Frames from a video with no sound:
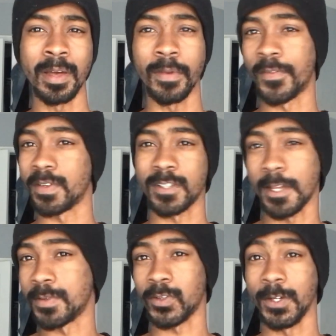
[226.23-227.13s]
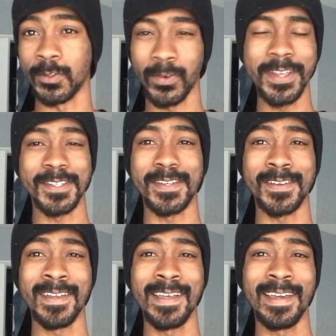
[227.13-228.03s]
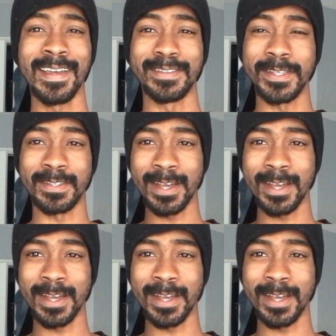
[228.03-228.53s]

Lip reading: But for some strange reason, these